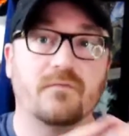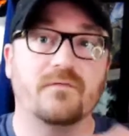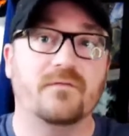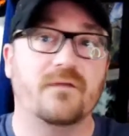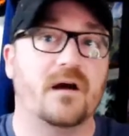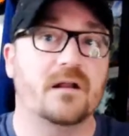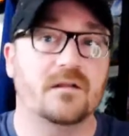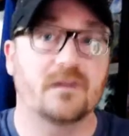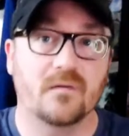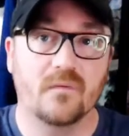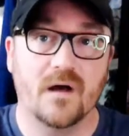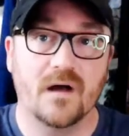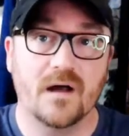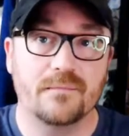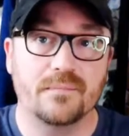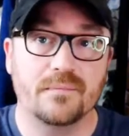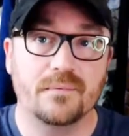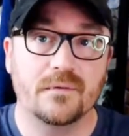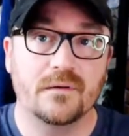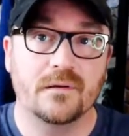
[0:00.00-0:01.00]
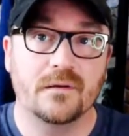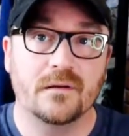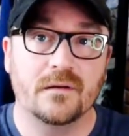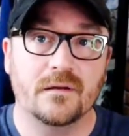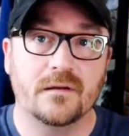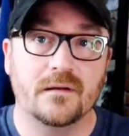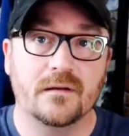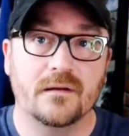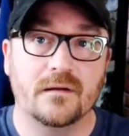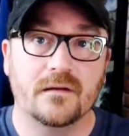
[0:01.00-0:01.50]
follow up,
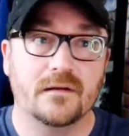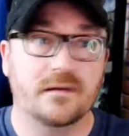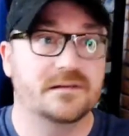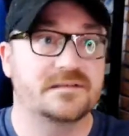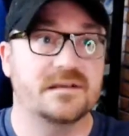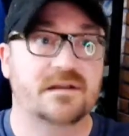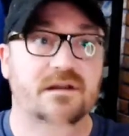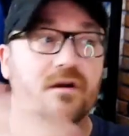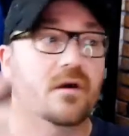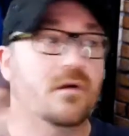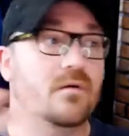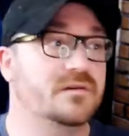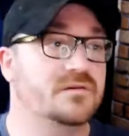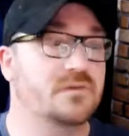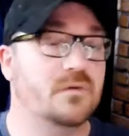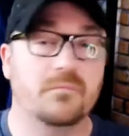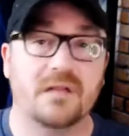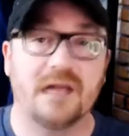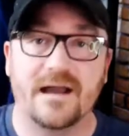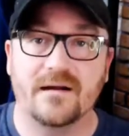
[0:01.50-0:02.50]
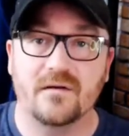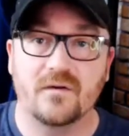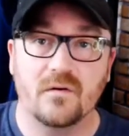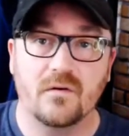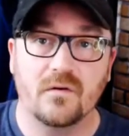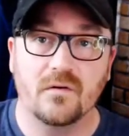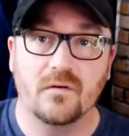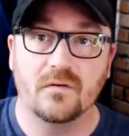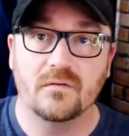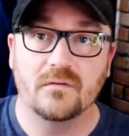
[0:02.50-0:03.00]
it's going to go into a black
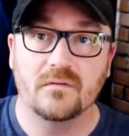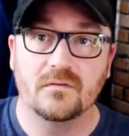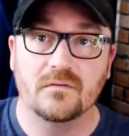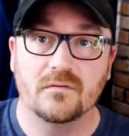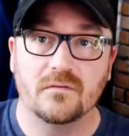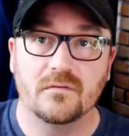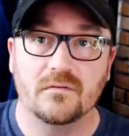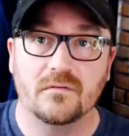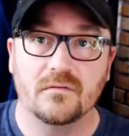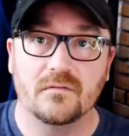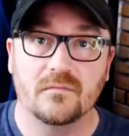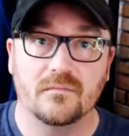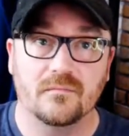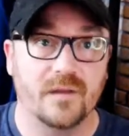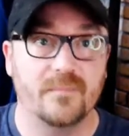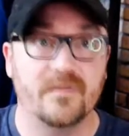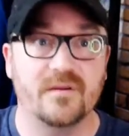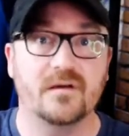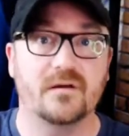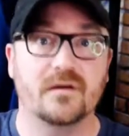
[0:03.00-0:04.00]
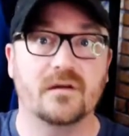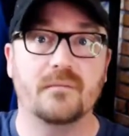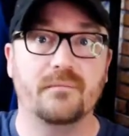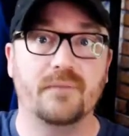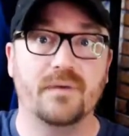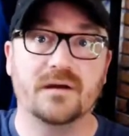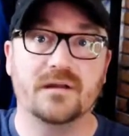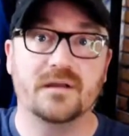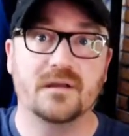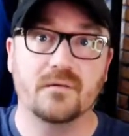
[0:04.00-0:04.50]
hole. Maybe they're going to
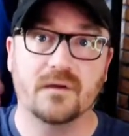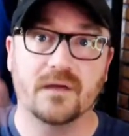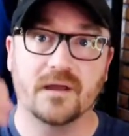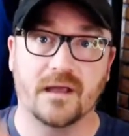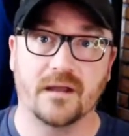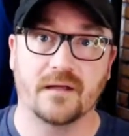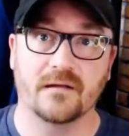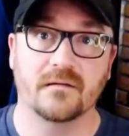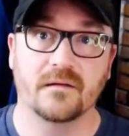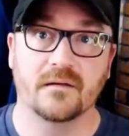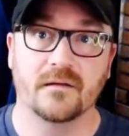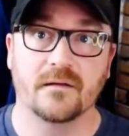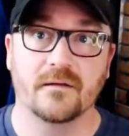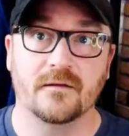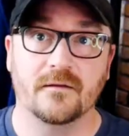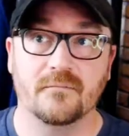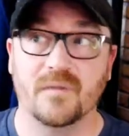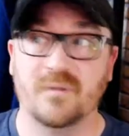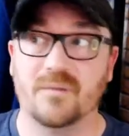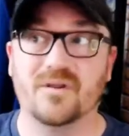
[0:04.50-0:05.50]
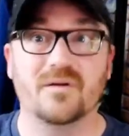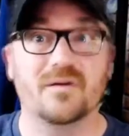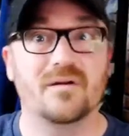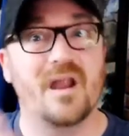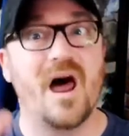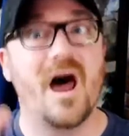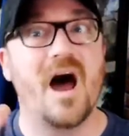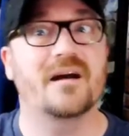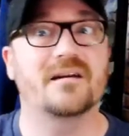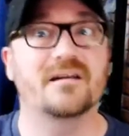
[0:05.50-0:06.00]
bug you again. Maybe they're
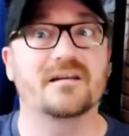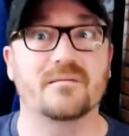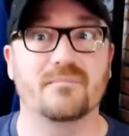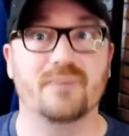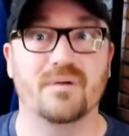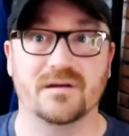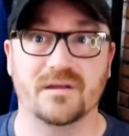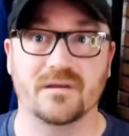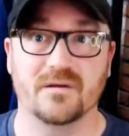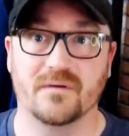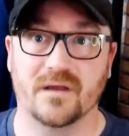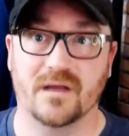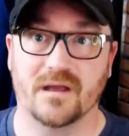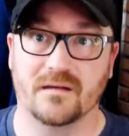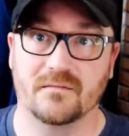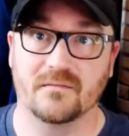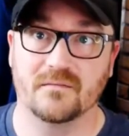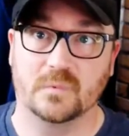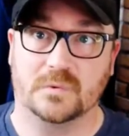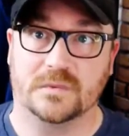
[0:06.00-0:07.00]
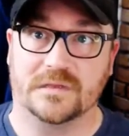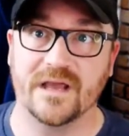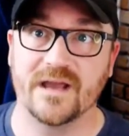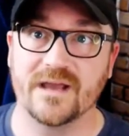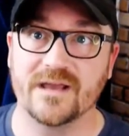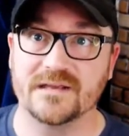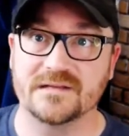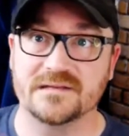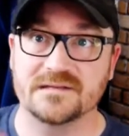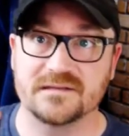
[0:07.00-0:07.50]
not going to bug you again.
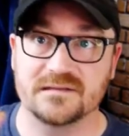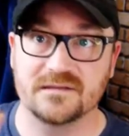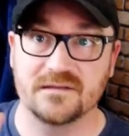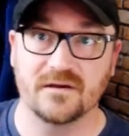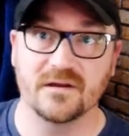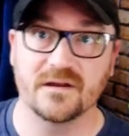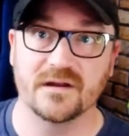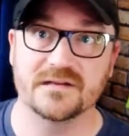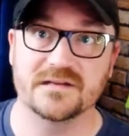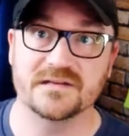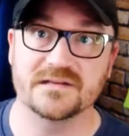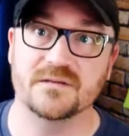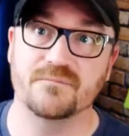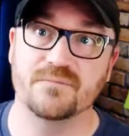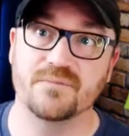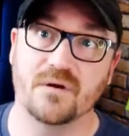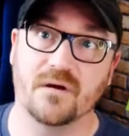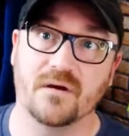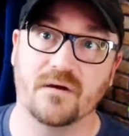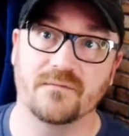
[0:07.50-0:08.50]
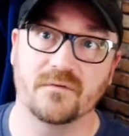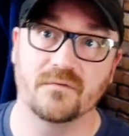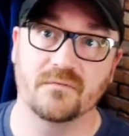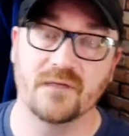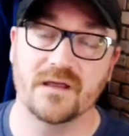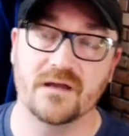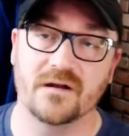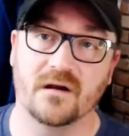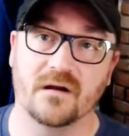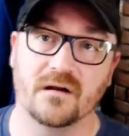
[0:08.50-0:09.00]
Yikes, they're going to disappear off your
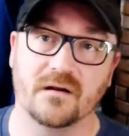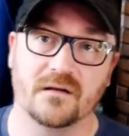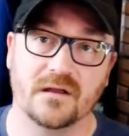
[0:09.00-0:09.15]
radar.